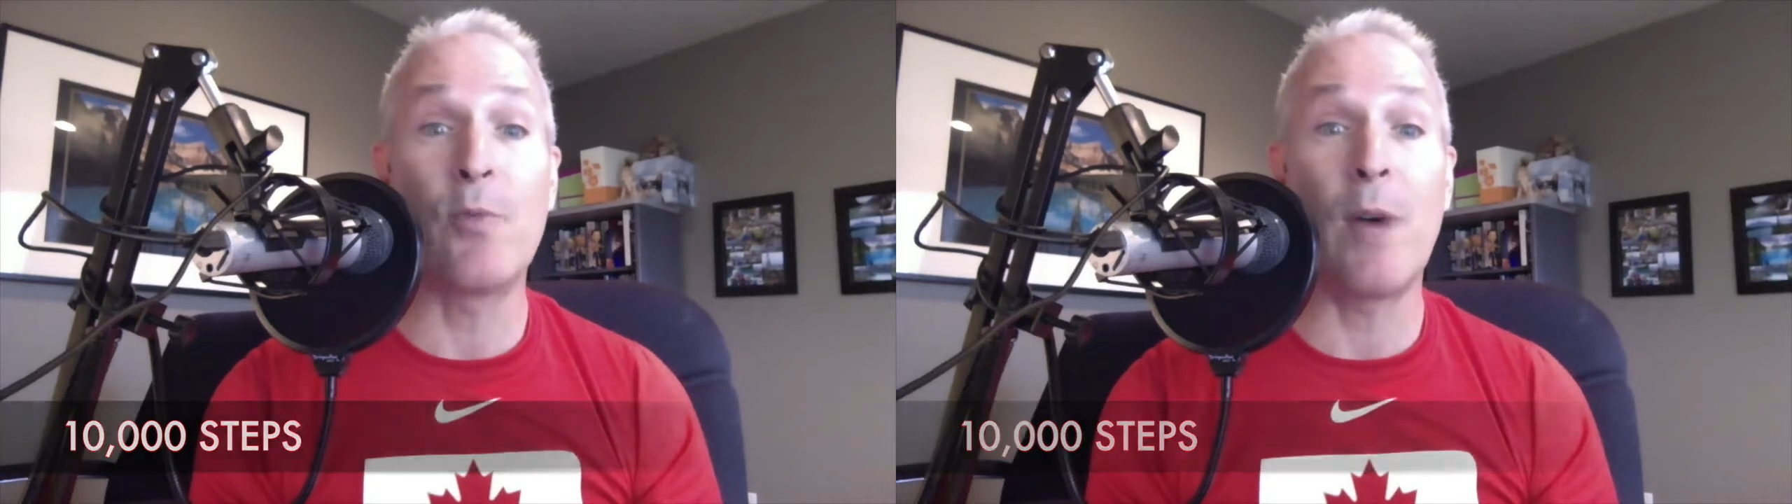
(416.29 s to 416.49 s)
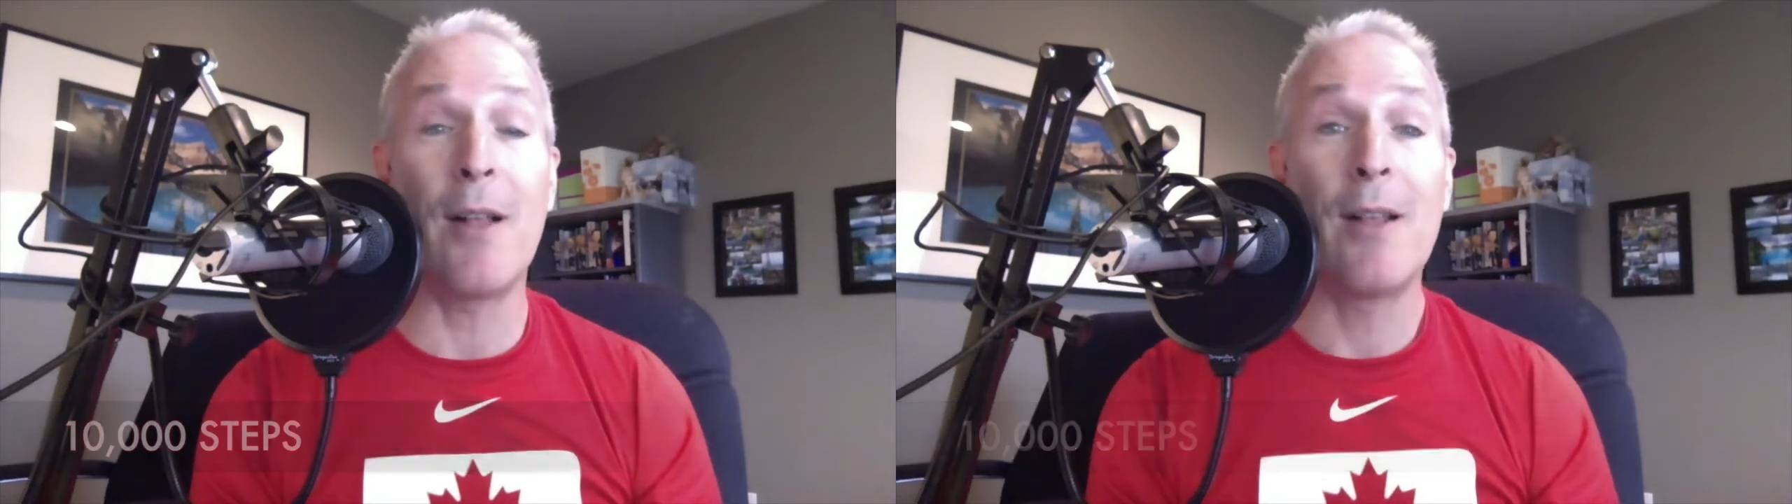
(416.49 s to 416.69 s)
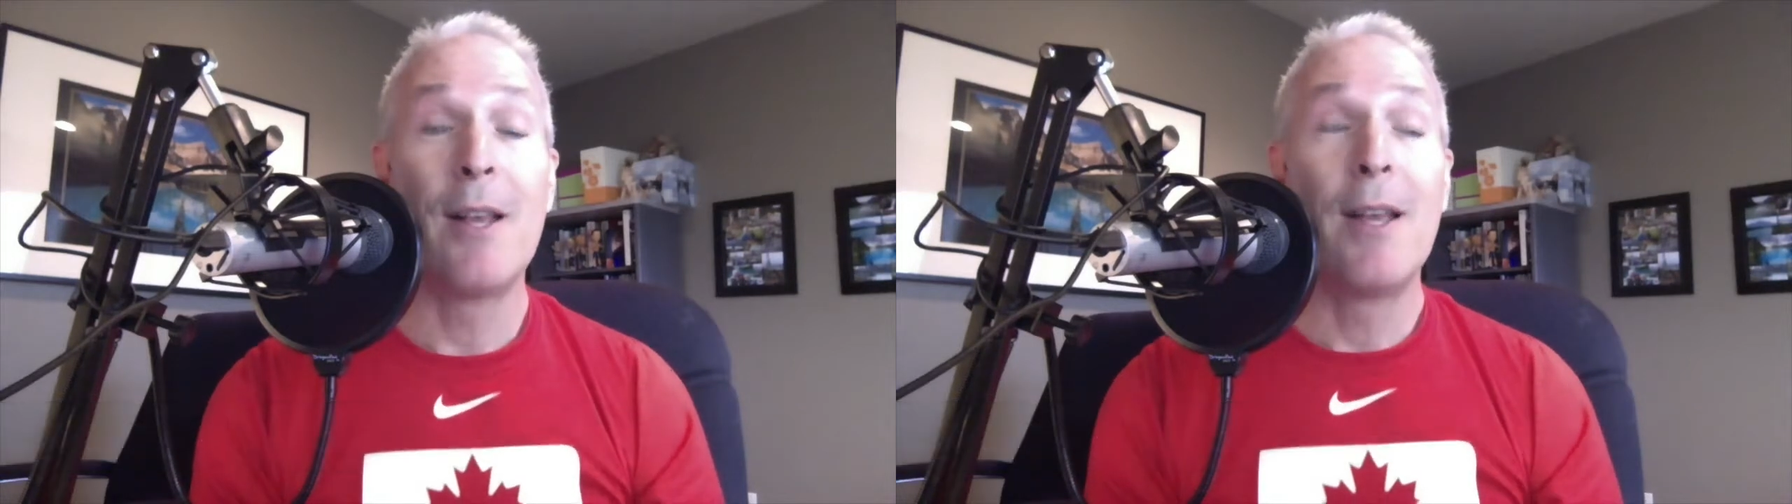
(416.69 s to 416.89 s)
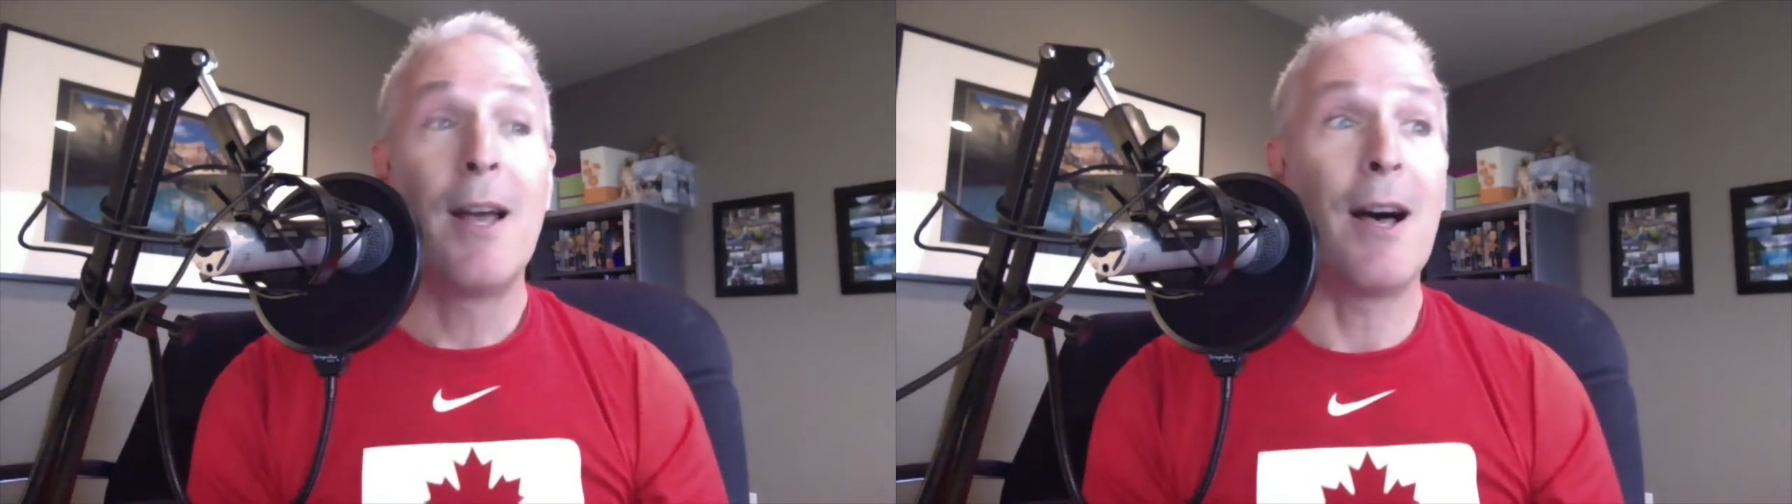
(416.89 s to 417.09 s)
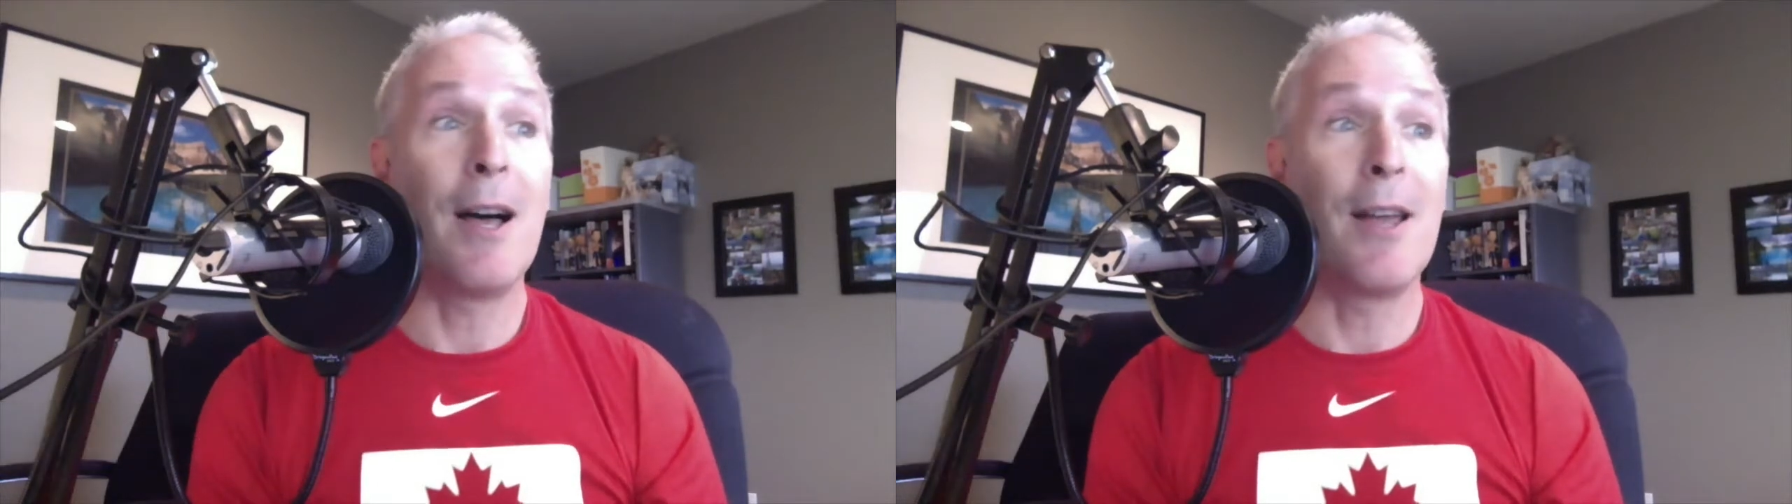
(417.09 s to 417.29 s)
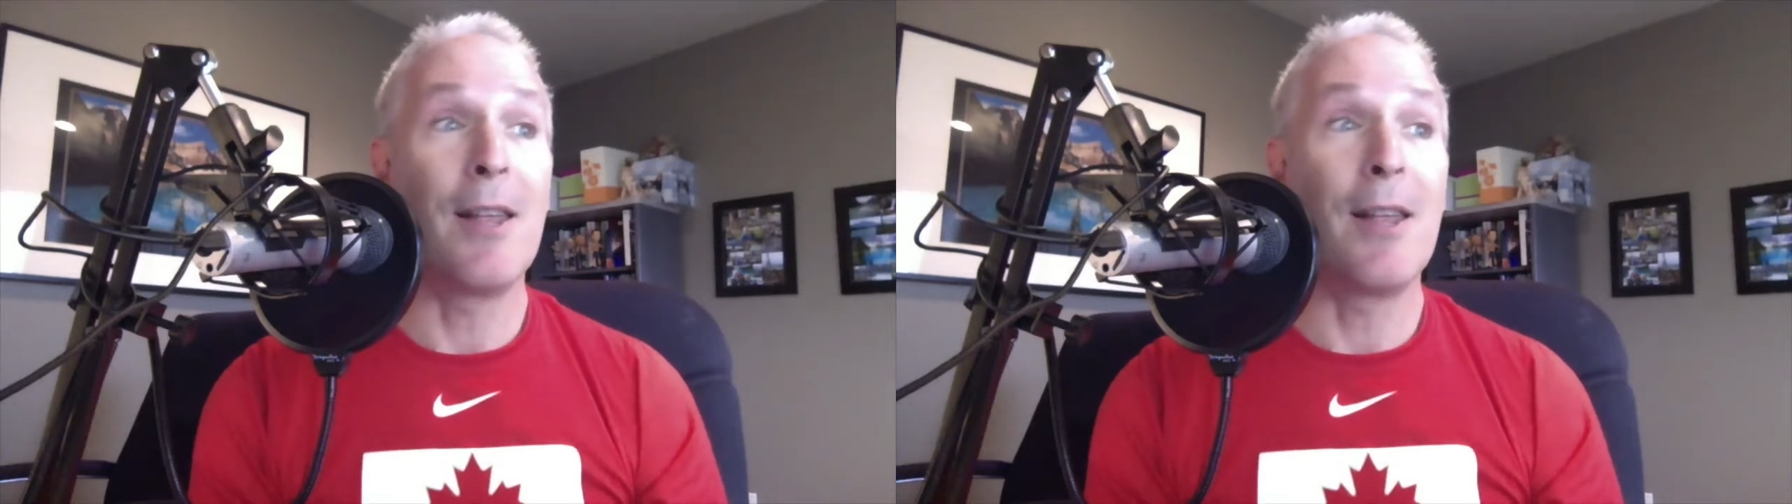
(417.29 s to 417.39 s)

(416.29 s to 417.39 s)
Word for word: well uh,